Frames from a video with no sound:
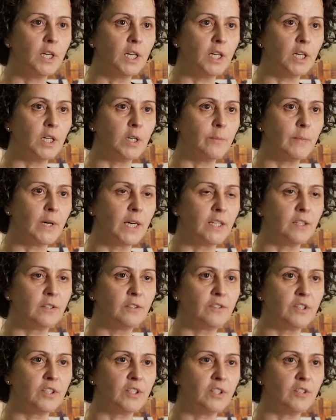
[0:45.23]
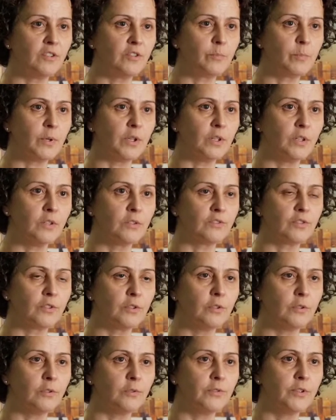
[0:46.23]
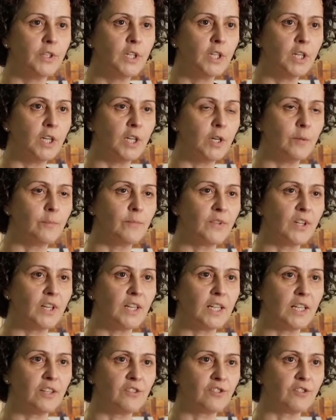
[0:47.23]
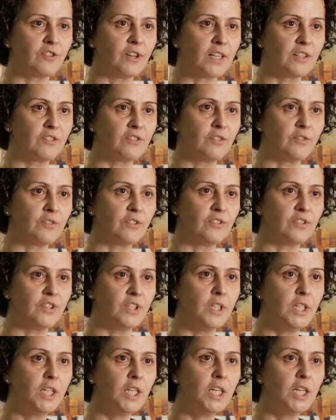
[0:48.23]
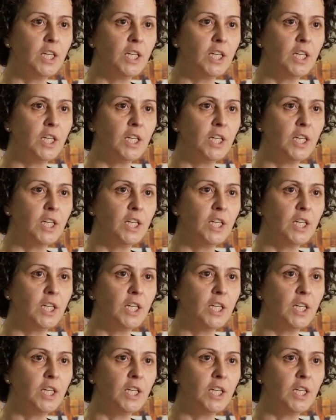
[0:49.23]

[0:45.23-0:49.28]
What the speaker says: and it is part of their leisure activity.